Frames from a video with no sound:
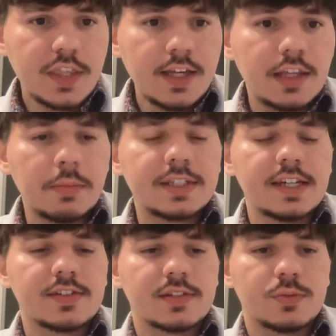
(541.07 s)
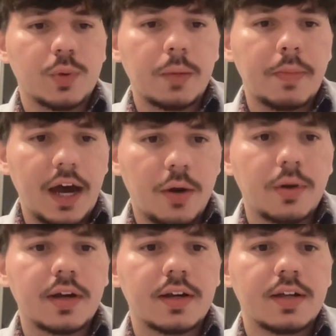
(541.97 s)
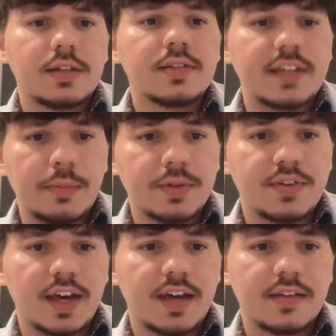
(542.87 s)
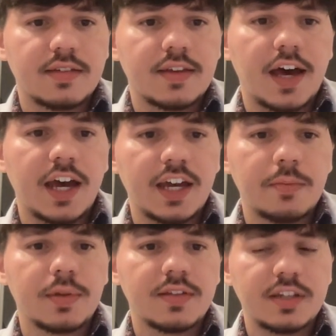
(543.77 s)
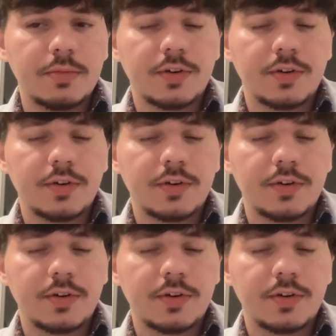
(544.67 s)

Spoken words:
Limitations were power, sample size, high placebo